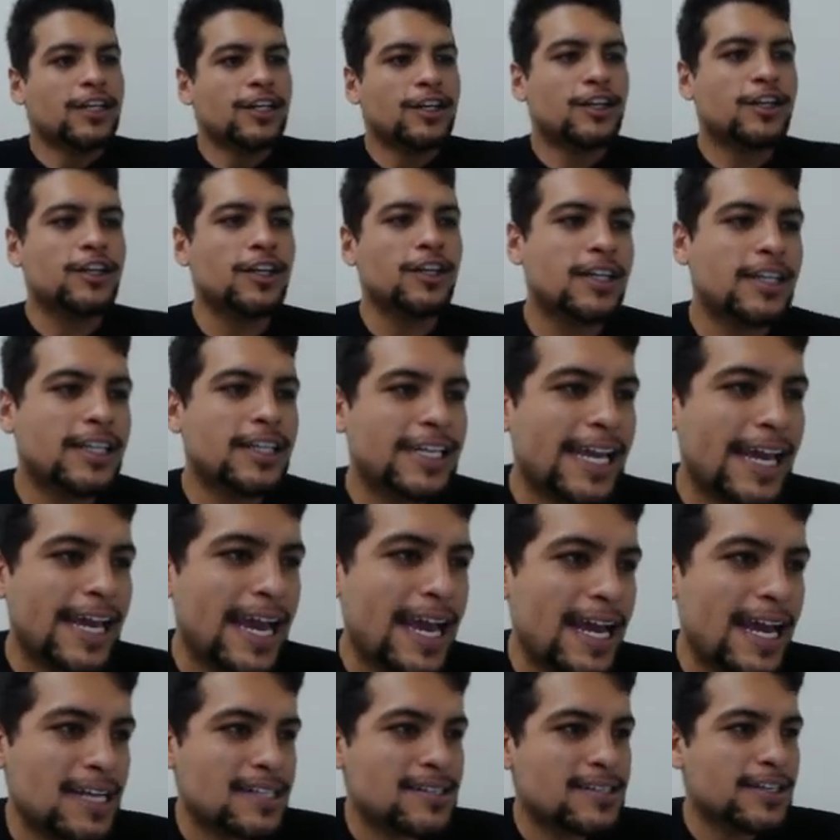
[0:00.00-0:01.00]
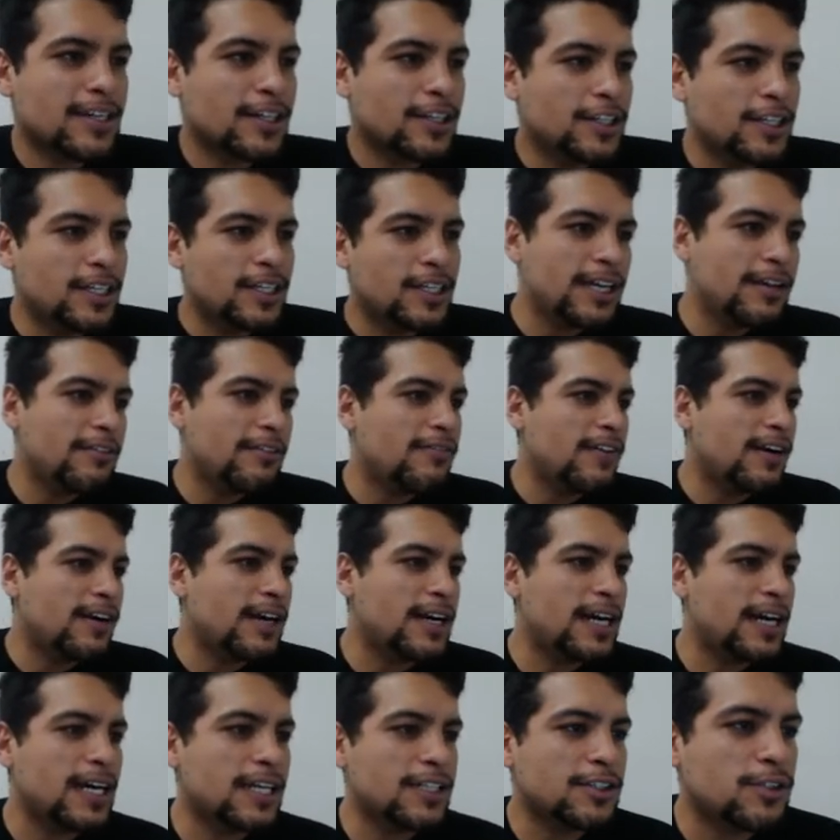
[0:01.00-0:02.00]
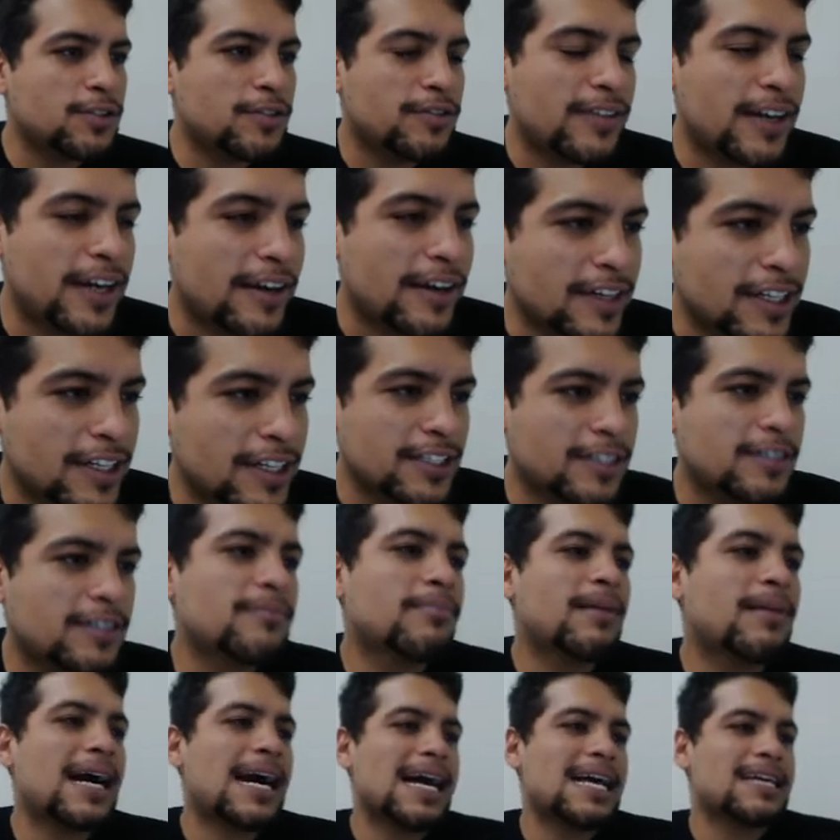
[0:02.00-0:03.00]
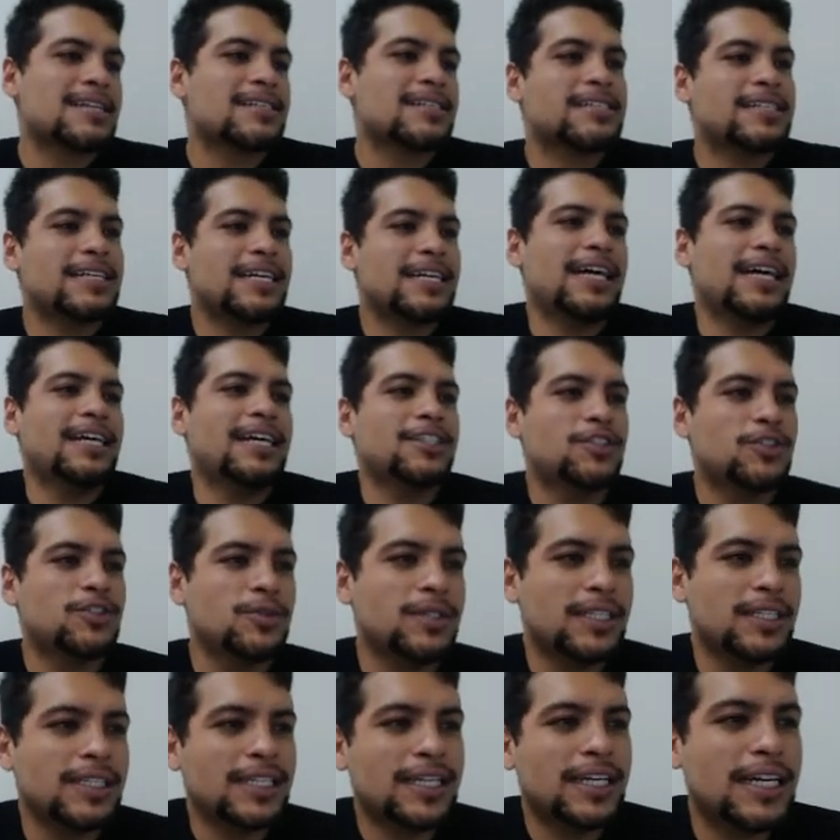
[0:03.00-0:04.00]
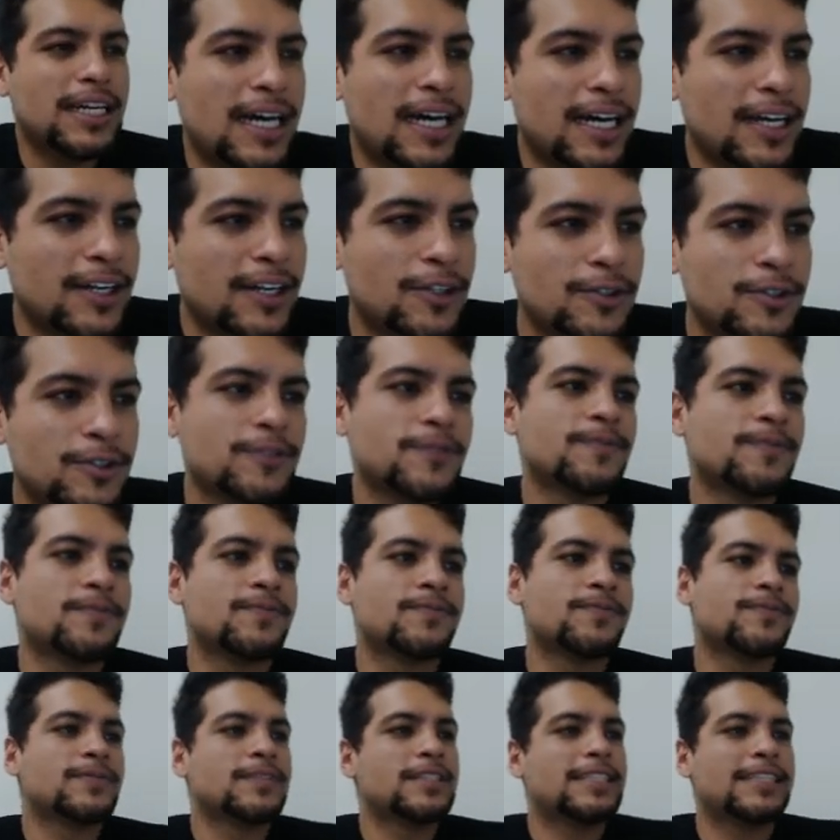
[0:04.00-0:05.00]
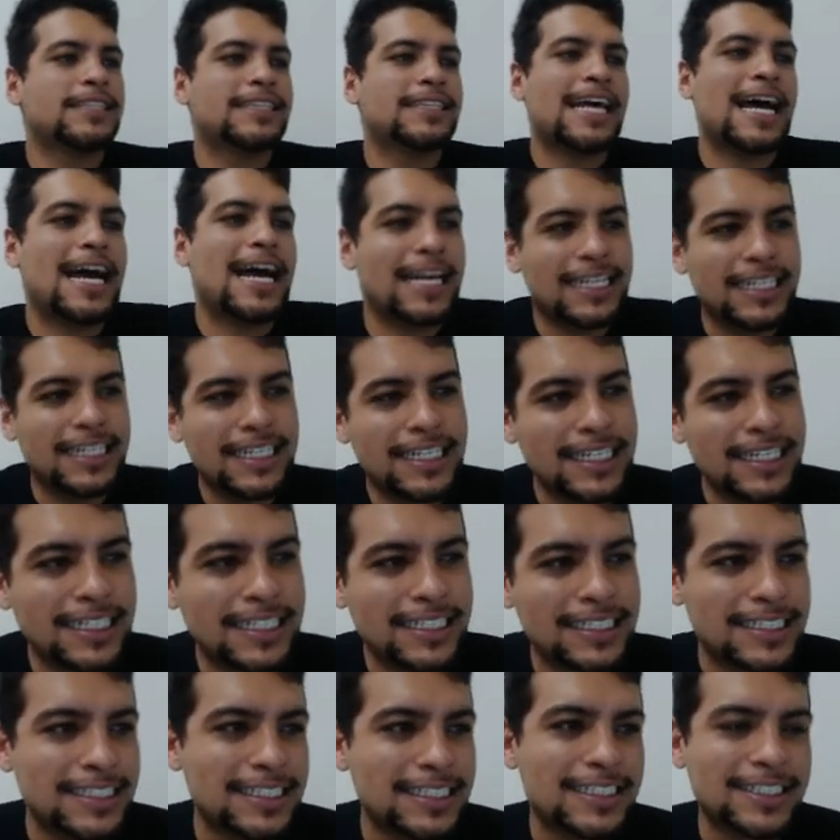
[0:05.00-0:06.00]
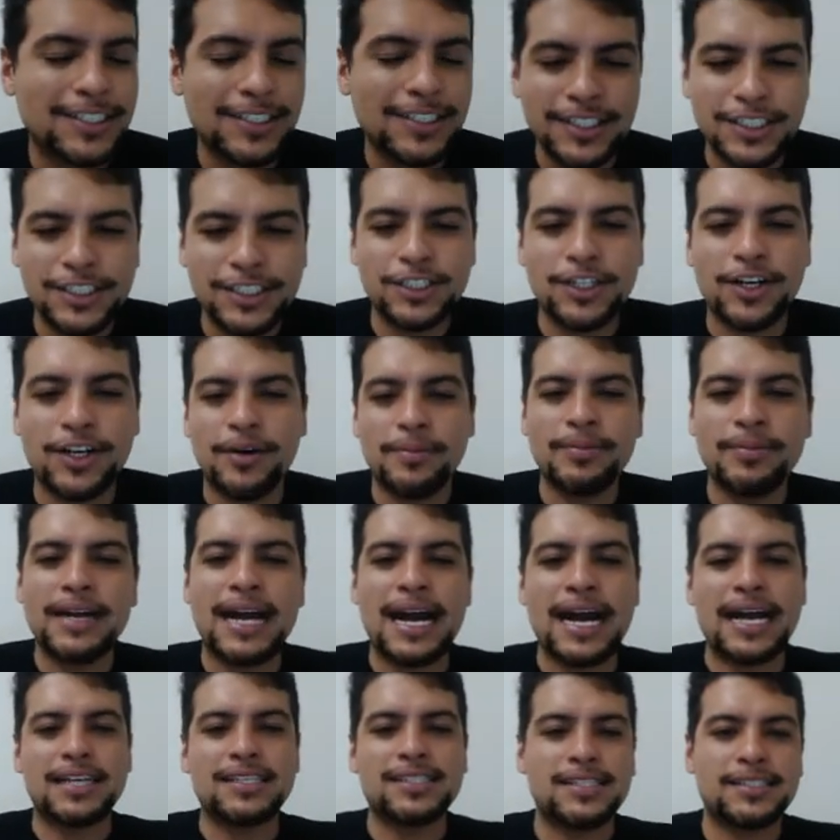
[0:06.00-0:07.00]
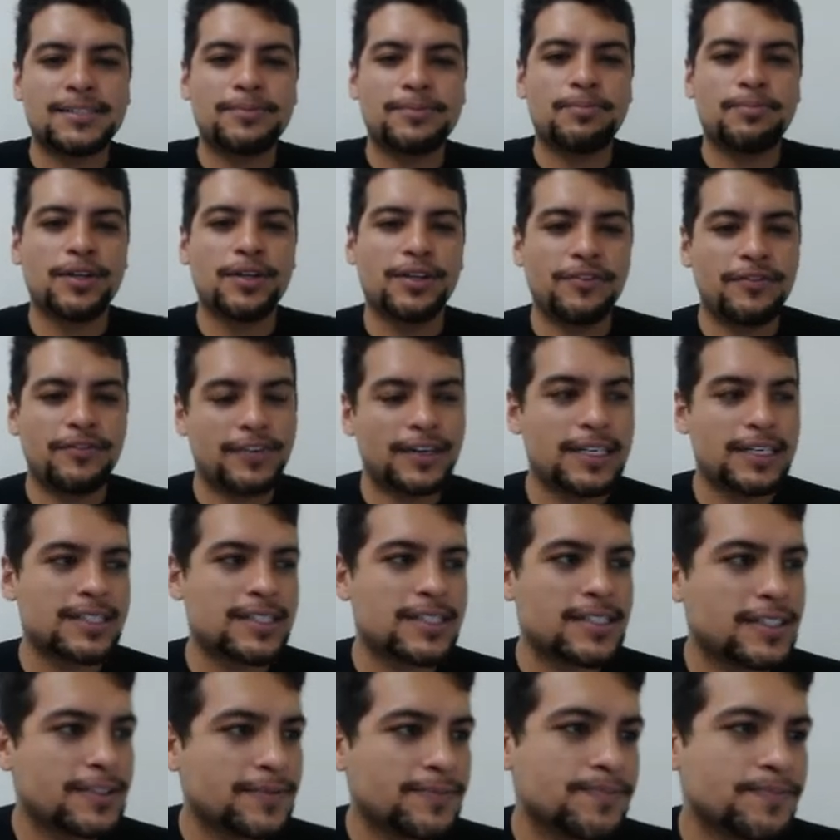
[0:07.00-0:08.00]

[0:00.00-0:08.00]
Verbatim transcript: Good Cassia, good Evandro, very good Márcia, Juliano, Thaís. Good job, guys. Perfect.